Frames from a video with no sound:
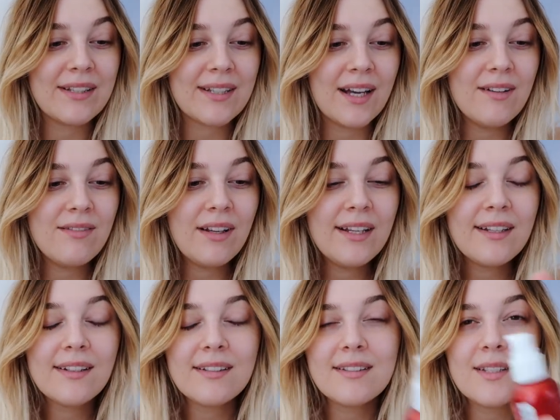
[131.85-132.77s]
It's kind of
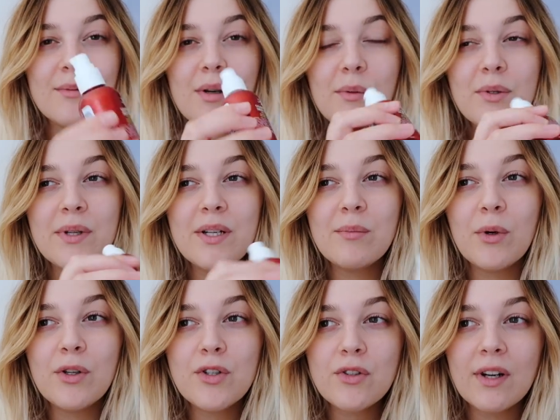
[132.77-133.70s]
like somewhere between a
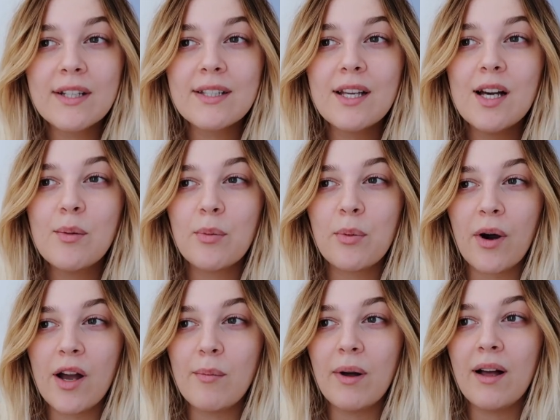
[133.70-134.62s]
moisturizer, a
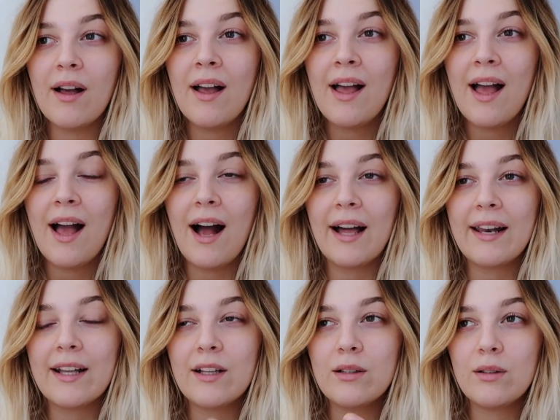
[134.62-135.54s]
primer,
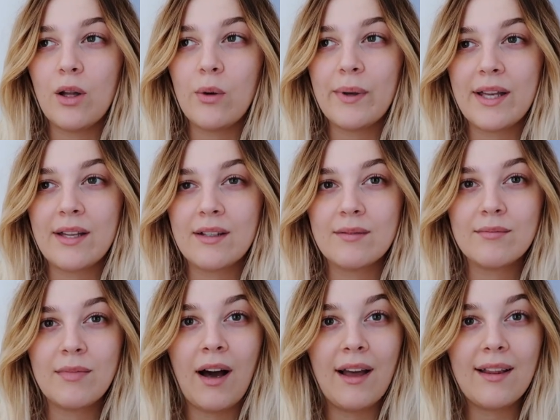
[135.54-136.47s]
and a
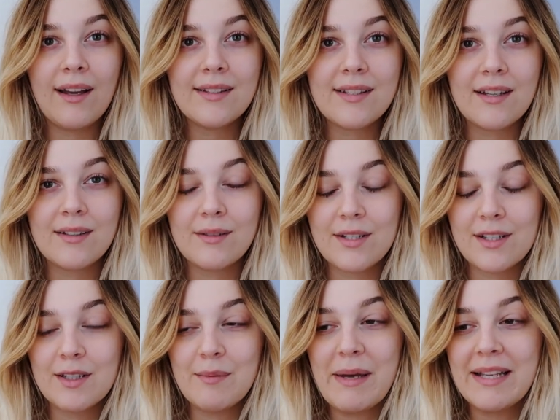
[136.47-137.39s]
glowing highlighter, which
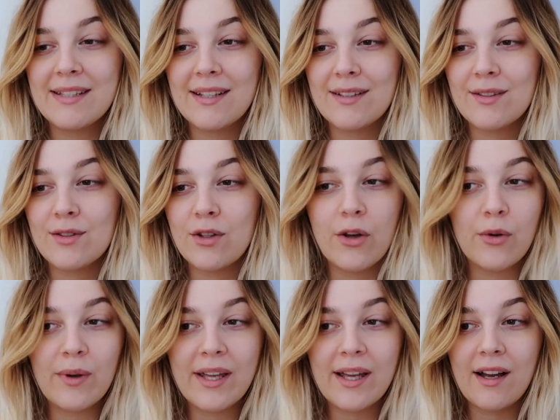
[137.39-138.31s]
is amazing.
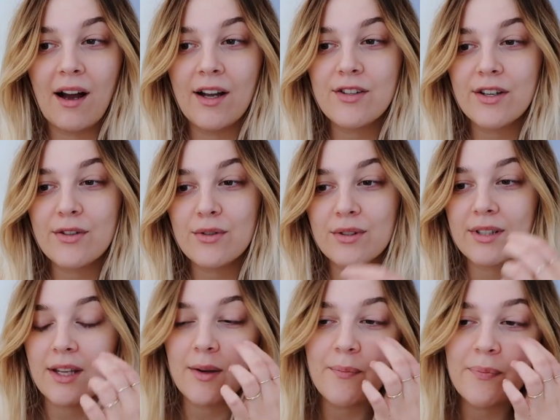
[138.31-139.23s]
So it hydrates your
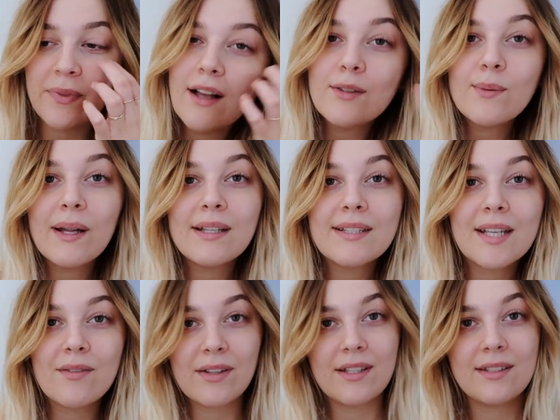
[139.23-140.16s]
skin, as well as
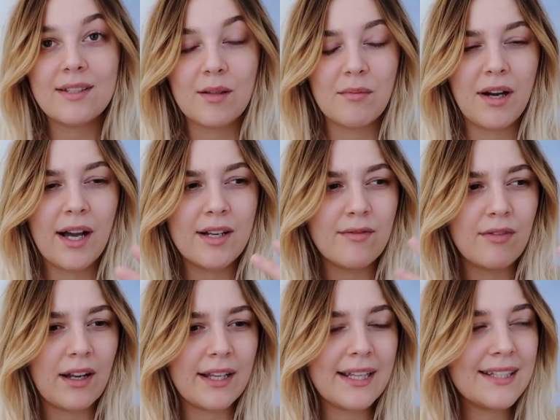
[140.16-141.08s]
giving it some kind
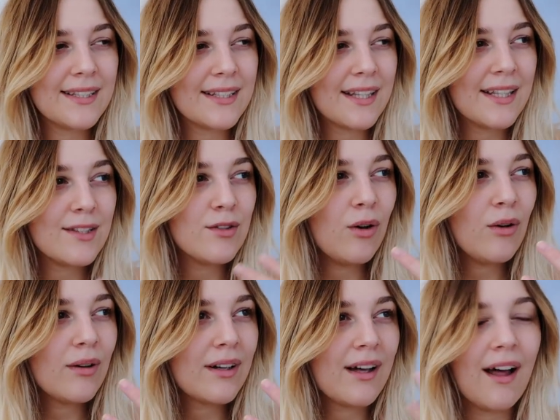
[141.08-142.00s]
of like, it's
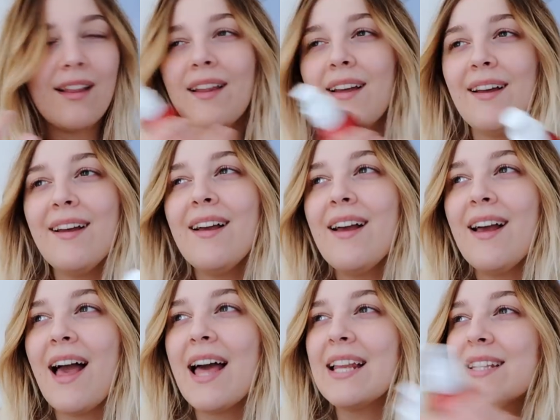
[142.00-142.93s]
not color
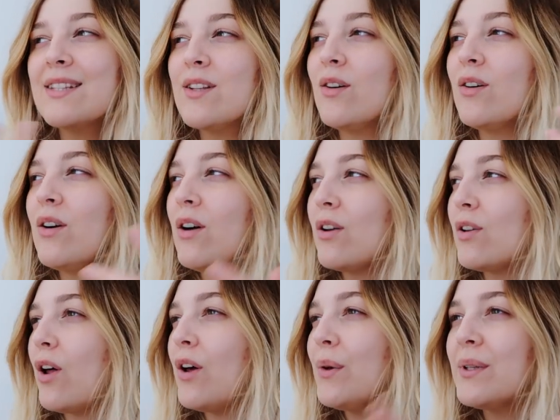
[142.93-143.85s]
and it's not
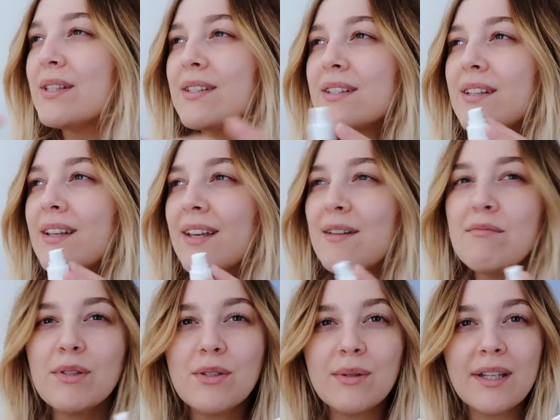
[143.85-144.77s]
glow, it's
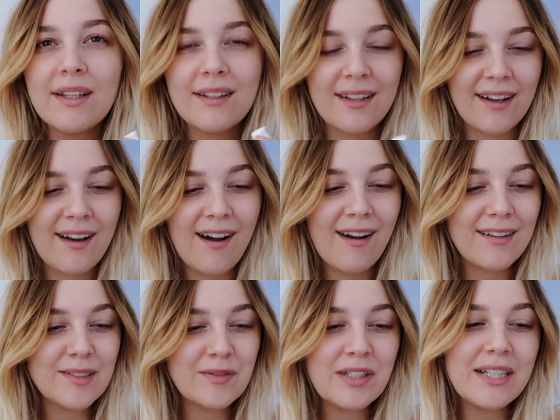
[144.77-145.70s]
in between. I
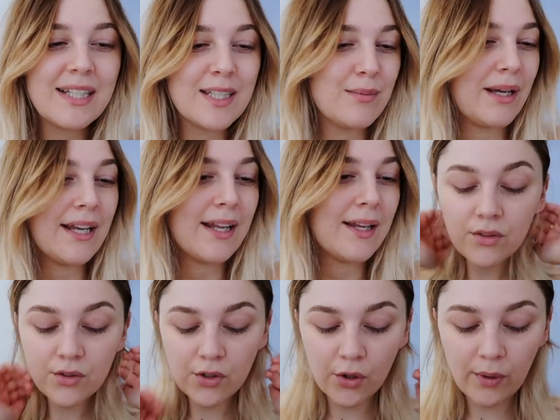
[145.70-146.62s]
can't really explain it.
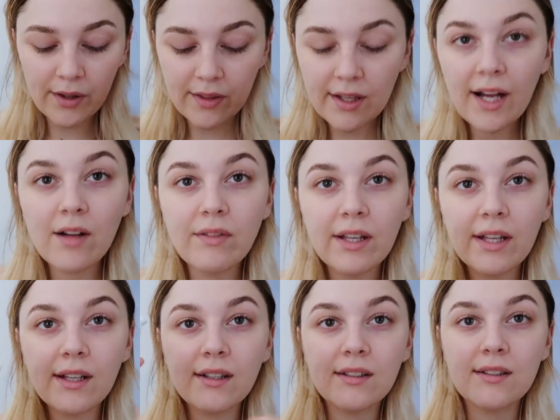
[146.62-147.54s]
So I think
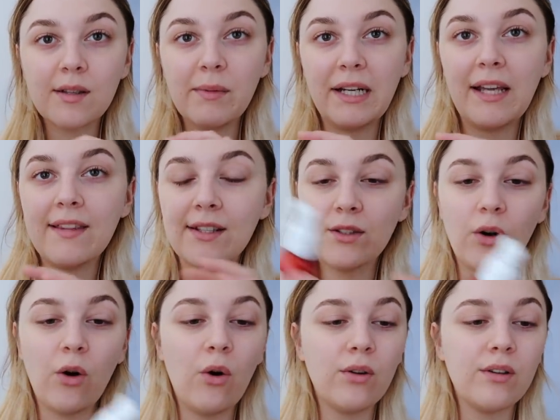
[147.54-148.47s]
having something like this
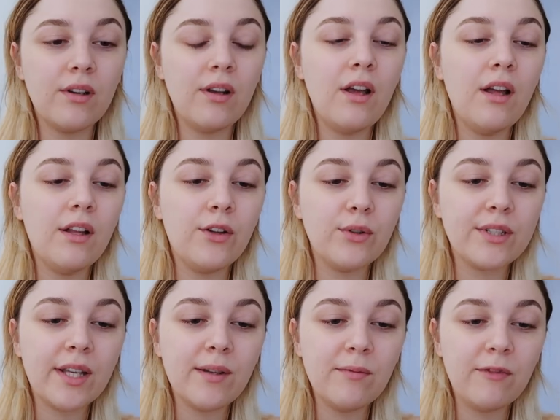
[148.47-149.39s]
on your
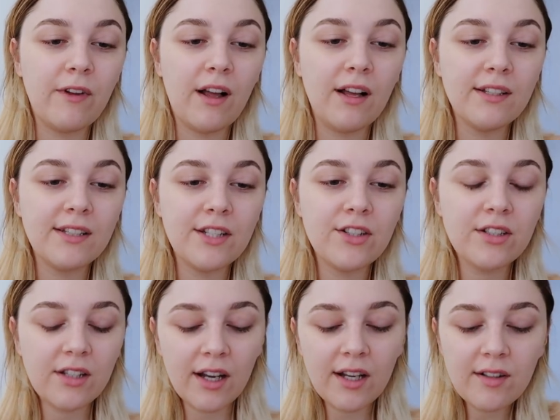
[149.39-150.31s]
skin first, it
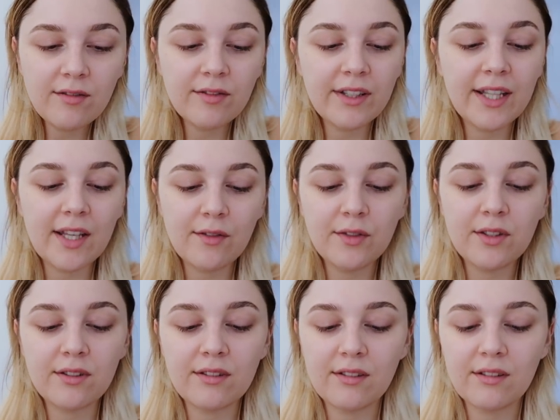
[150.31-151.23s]
just kind of
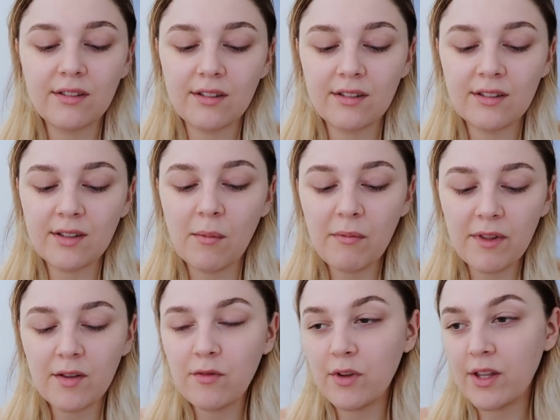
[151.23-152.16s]
gives
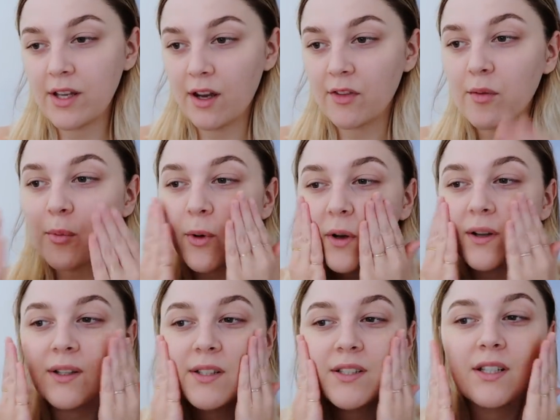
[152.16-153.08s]
something for the other
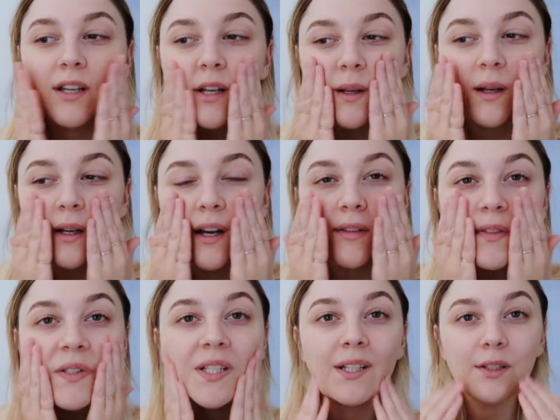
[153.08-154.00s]
products to kind
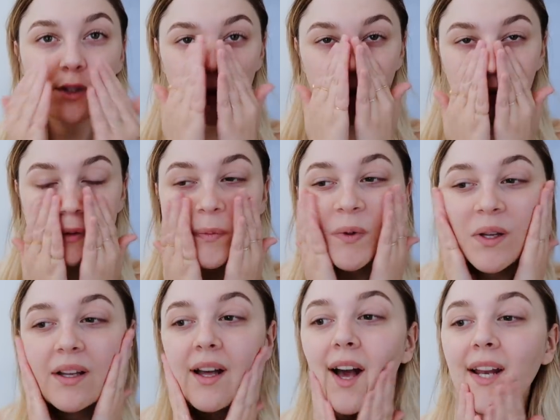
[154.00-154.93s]
of stick to
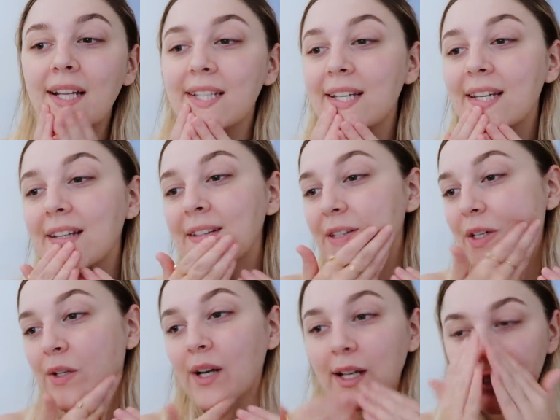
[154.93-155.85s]
and adhere to,
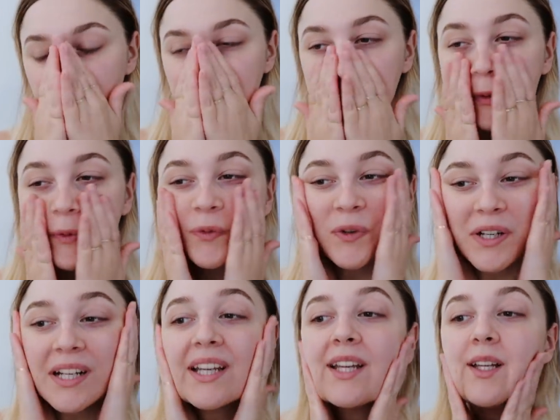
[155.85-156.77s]
and it's not
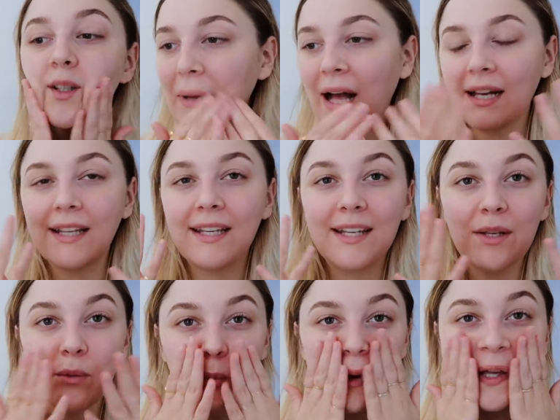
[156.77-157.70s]
really adding
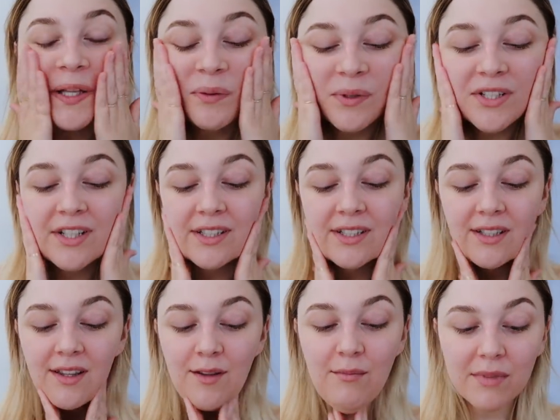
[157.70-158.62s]
any weight, which is
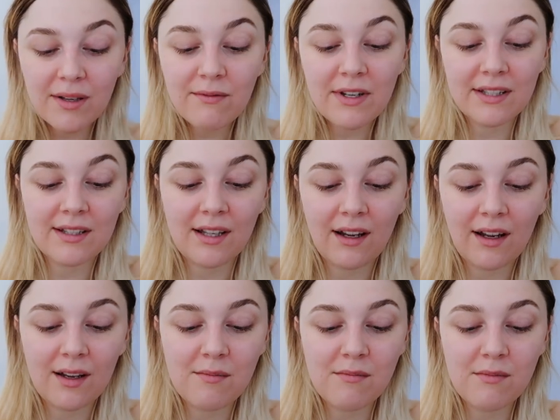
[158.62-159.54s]
the main reason that
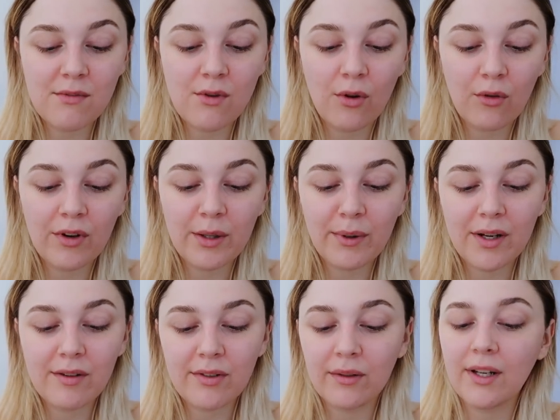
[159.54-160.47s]
I'm not really
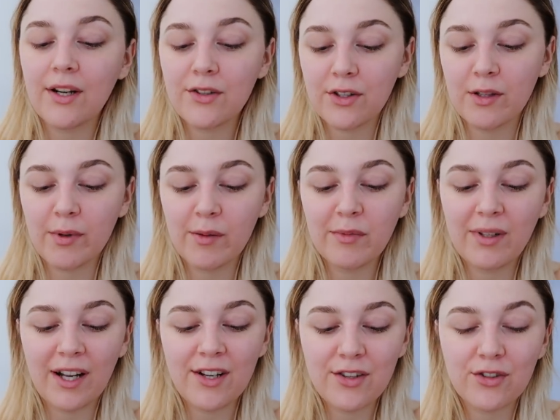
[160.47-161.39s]
wearing foundation at the
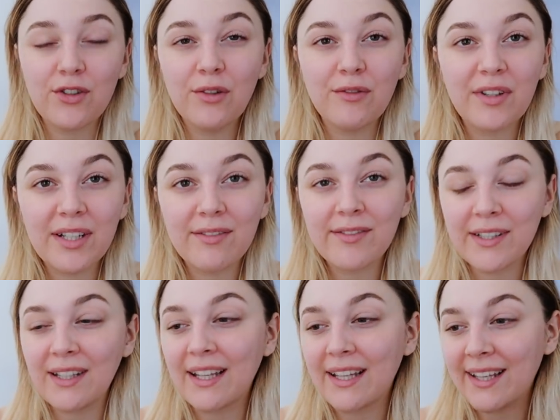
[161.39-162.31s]
moment. I just don't really
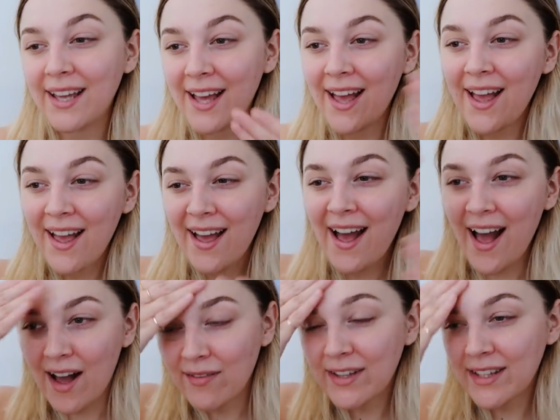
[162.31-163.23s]
feel like
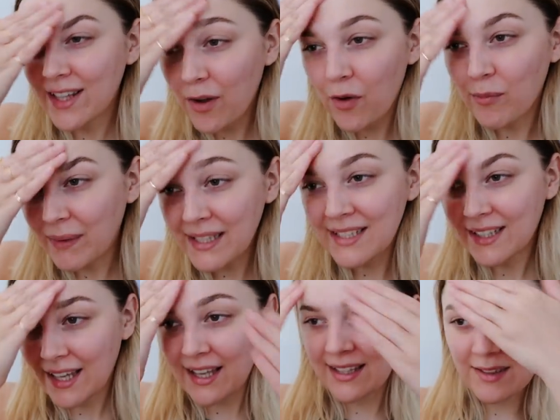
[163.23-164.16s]
having that on my
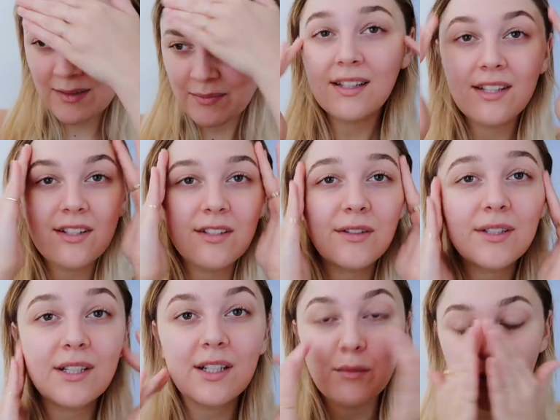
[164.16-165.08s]
skin. This just
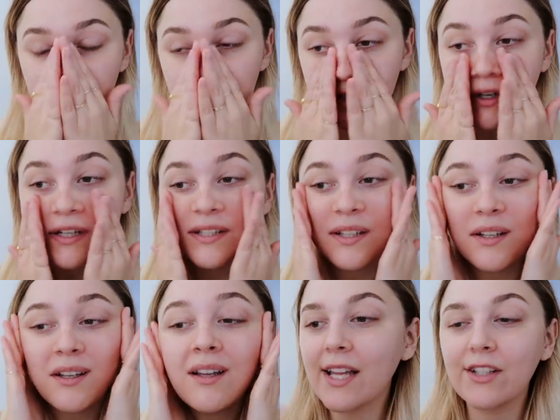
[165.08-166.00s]
feels like a moisturizer.